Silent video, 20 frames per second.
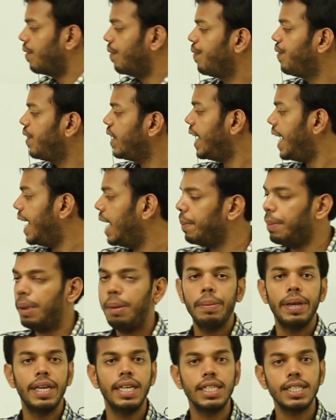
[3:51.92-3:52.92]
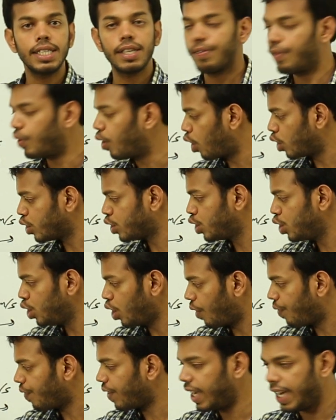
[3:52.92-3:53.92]
VAB means velocity
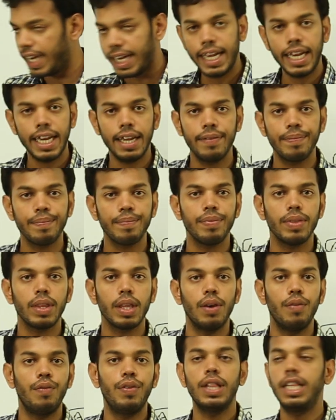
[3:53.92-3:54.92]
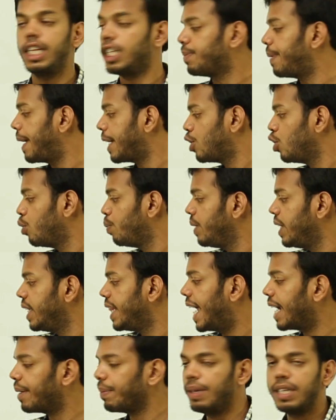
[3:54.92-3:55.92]
of A with respect to B.
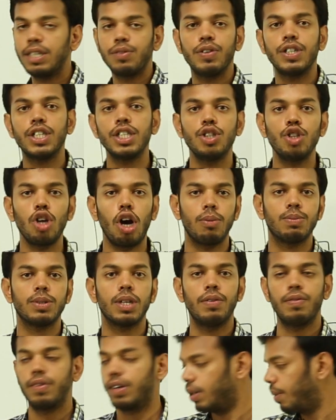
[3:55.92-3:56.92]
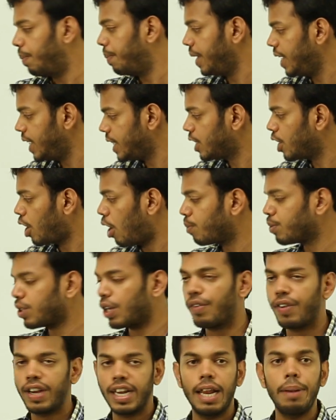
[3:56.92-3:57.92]
That means which is the observer. B is the
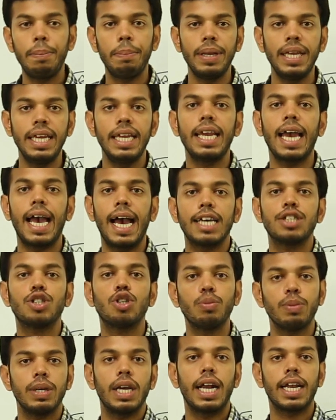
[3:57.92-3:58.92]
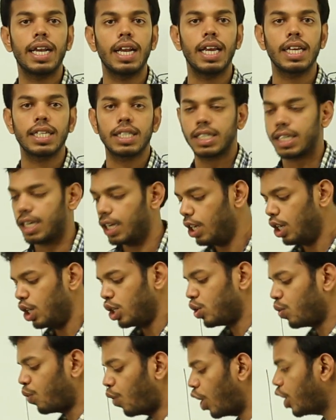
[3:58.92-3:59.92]
observer and B has to be at X.
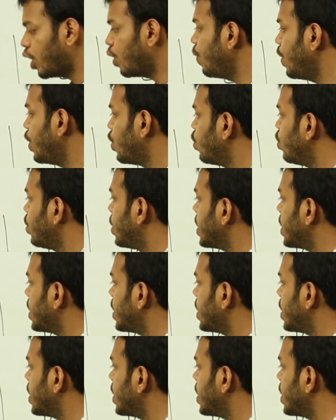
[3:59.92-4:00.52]
So what do we do in